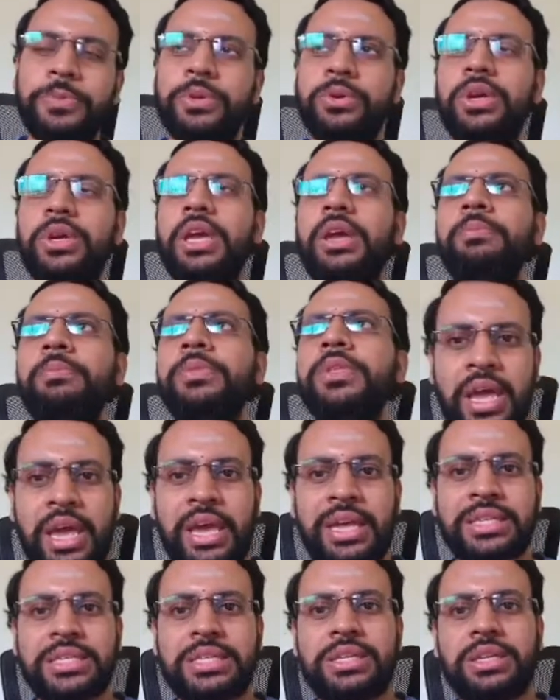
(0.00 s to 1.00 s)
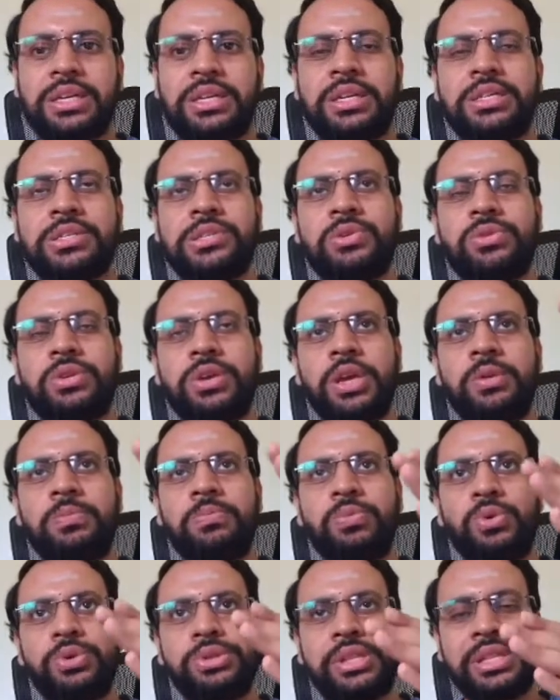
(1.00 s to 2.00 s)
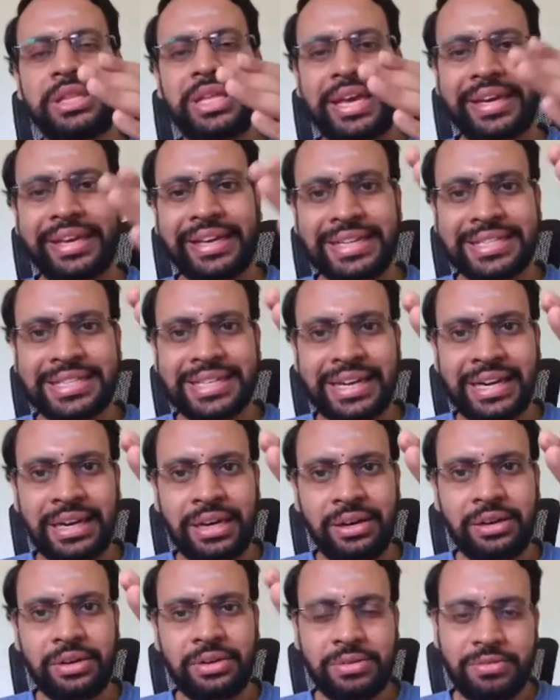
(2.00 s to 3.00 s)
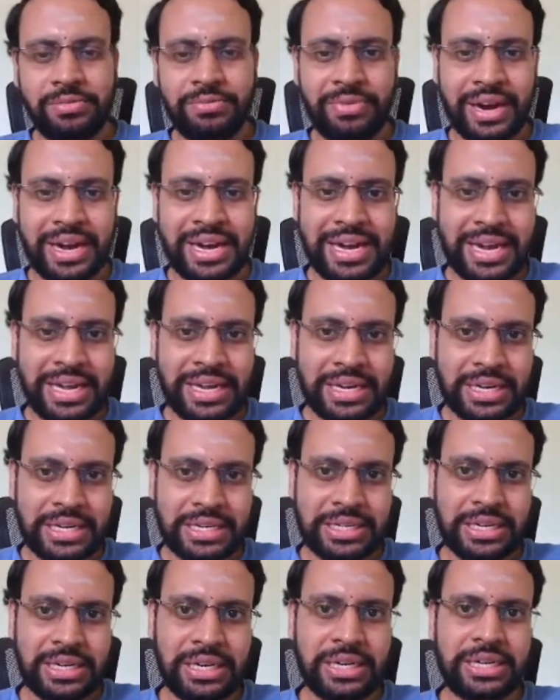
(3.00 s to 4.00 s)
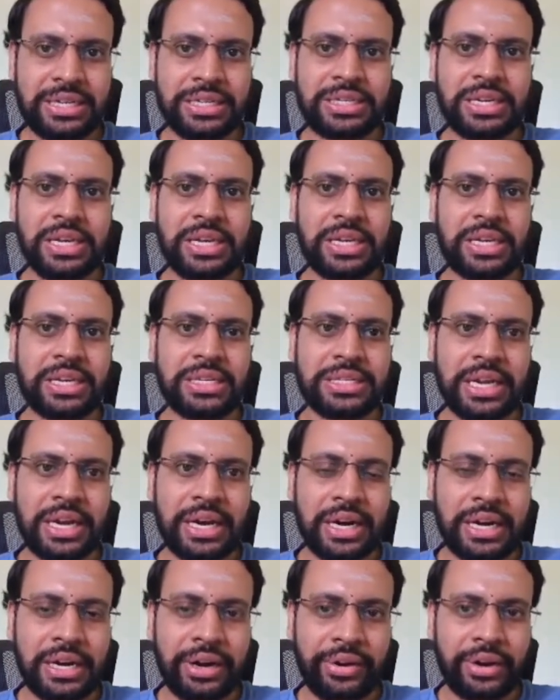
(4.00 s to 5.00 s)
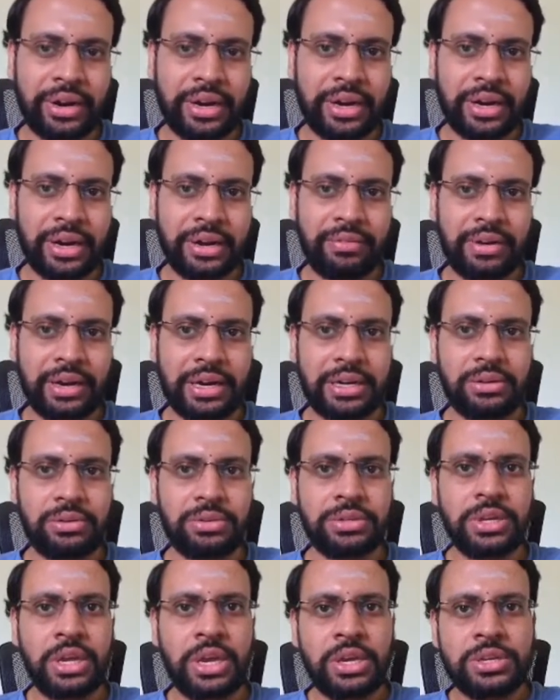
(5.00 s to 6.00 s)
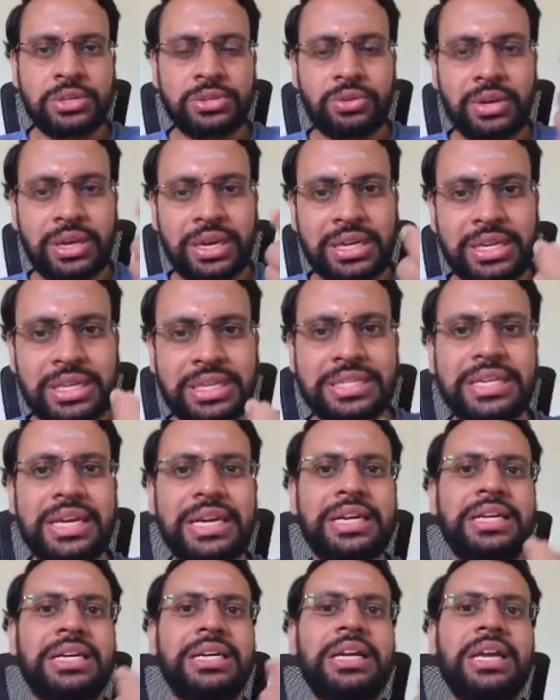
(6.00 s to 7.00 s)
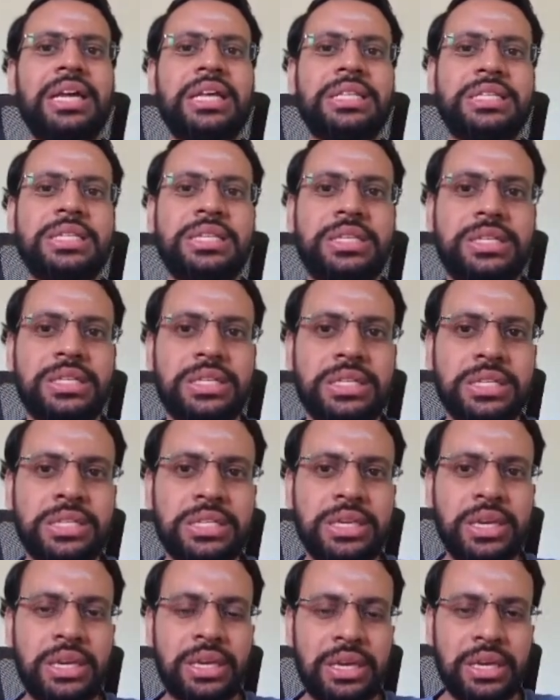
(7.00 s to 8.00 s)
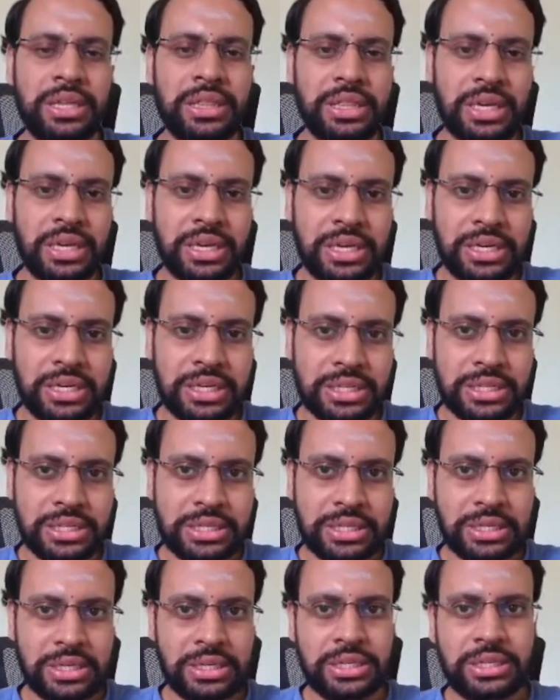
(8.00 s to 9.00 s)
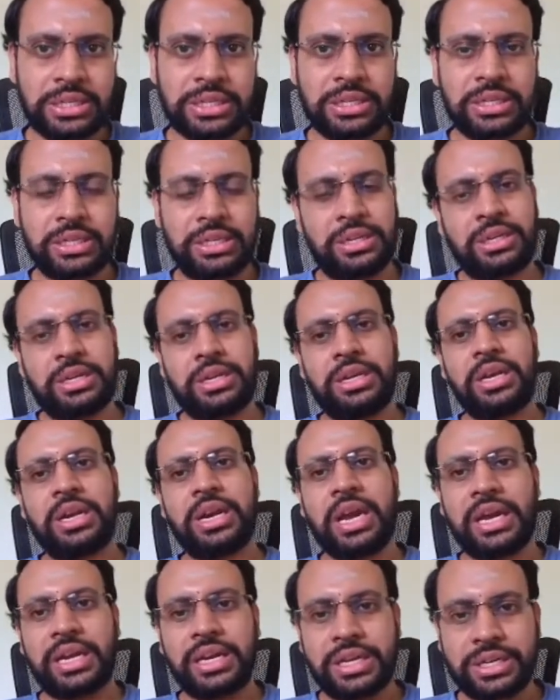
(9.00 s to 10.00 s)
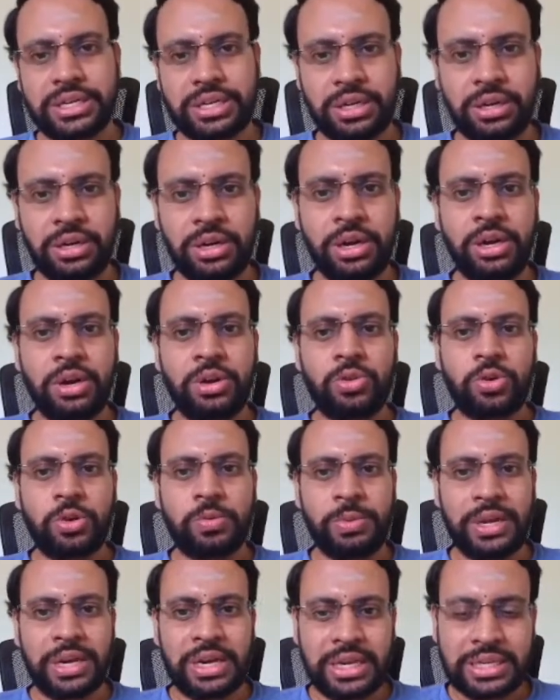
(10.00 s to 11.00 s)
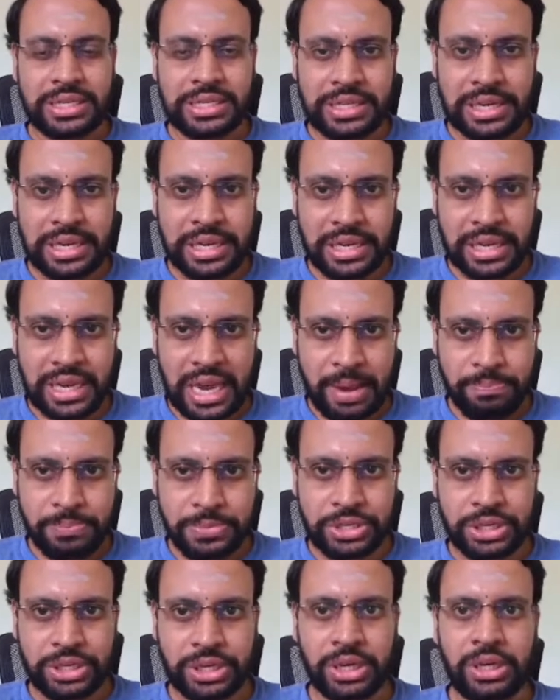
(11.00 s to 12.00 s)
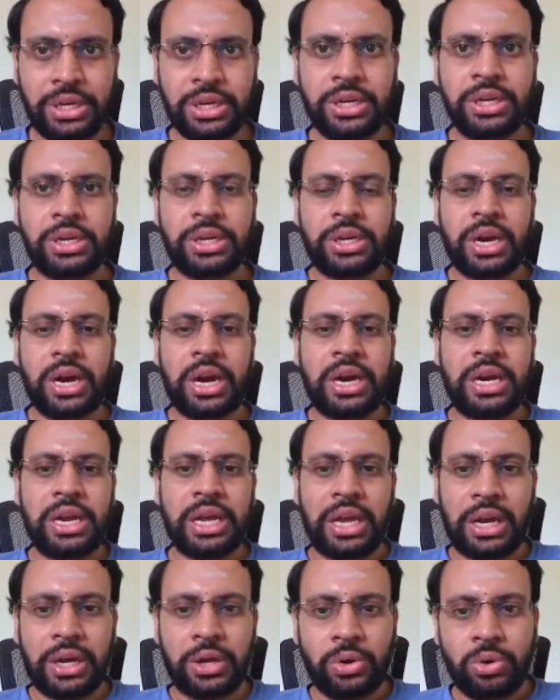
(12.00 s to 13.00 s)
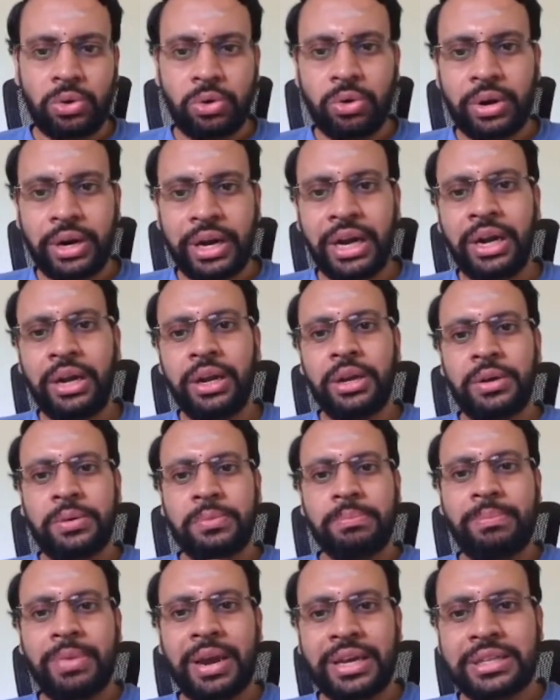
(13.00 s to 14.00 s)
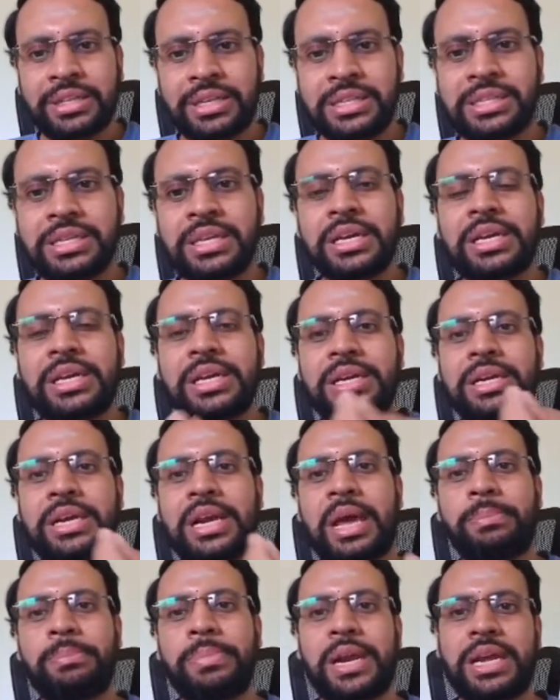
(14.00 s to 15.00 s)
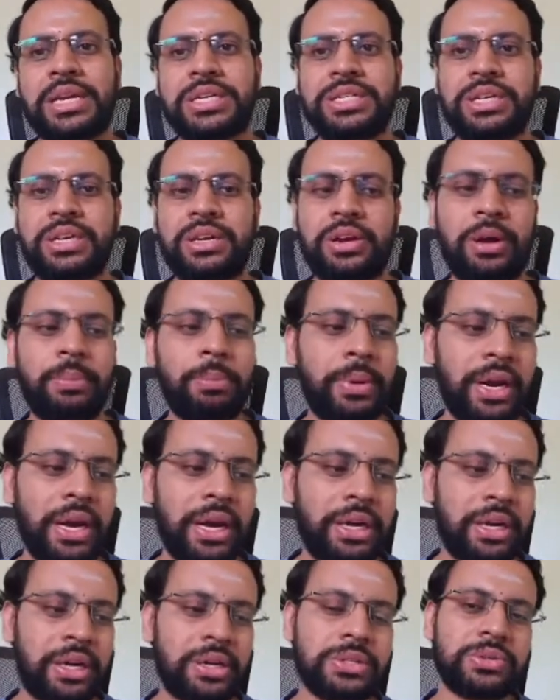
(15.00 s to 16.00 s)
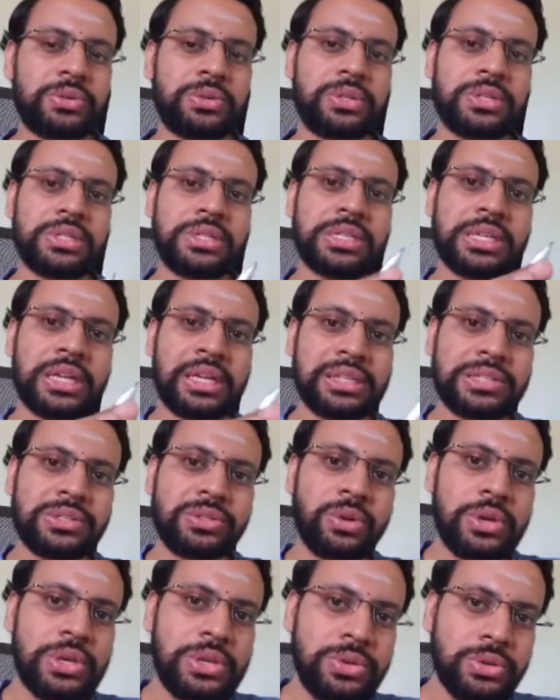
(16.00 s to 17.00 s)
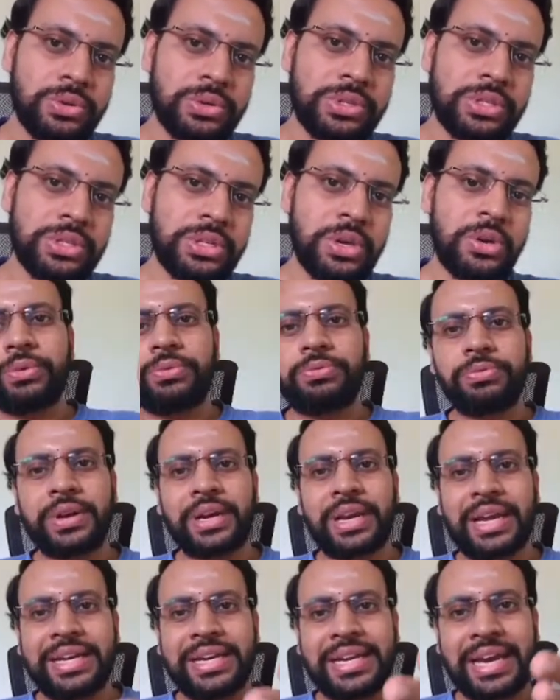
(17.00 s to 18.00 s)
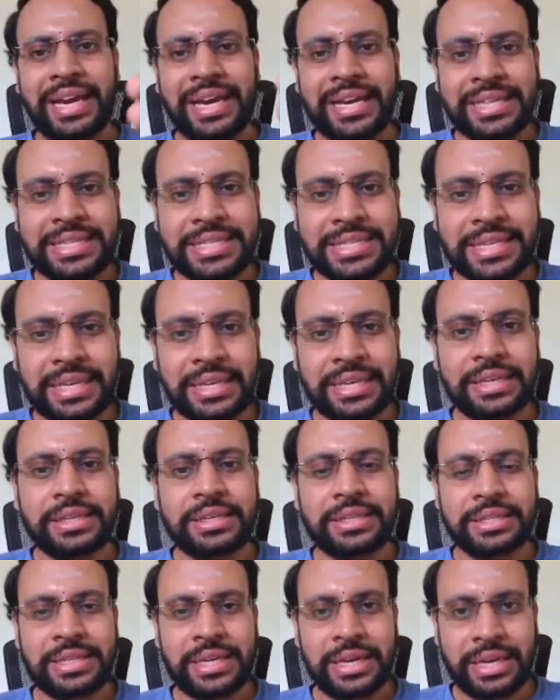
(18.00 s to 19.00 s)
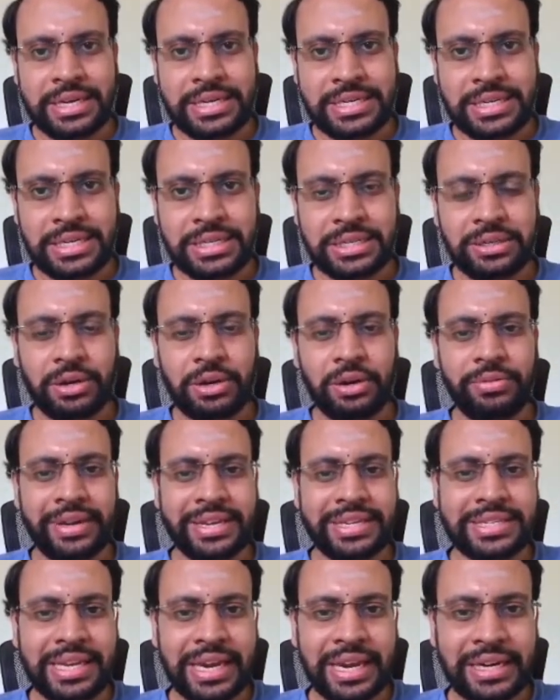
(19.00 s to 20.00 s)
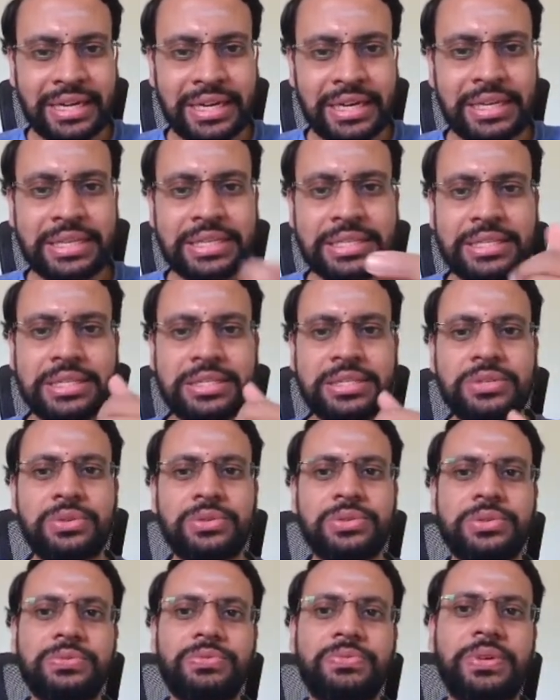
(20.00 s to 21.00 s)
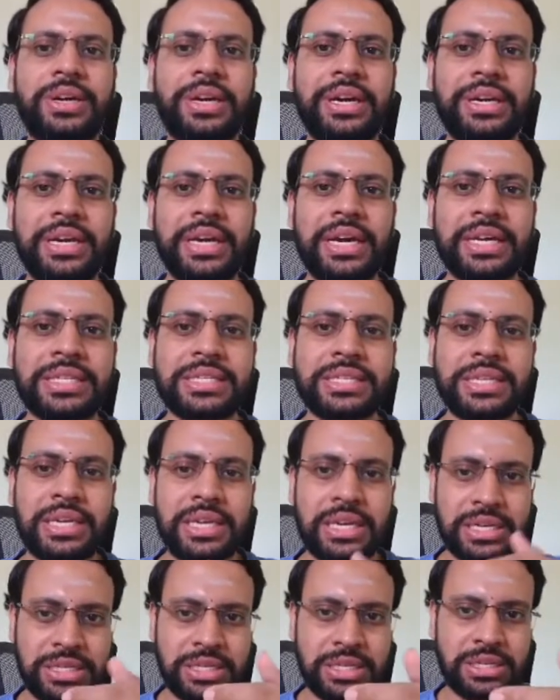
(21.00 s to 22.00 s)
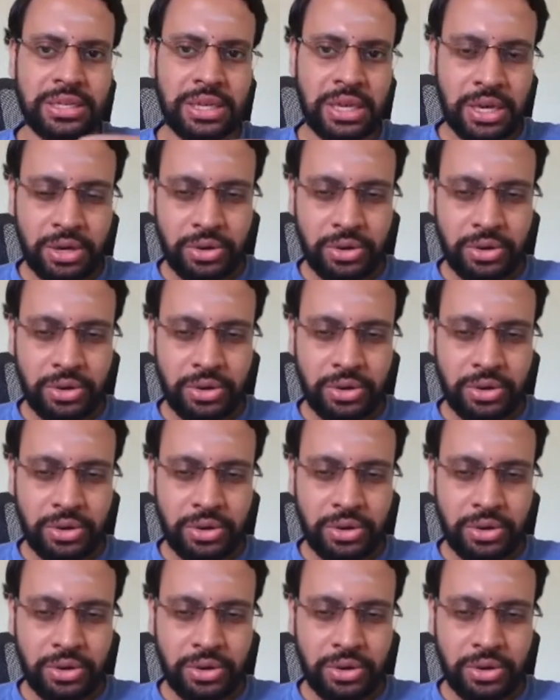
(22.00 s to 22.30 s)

Okay, as it is looking both in the x and y direction, it is taking second order derivatives. So any sudden transitions in the intensities in any direction would be nicely captured and encoded by this Laplacian operator. So this is also used for enhancing the edges. How exactly is this used for enhancing edges?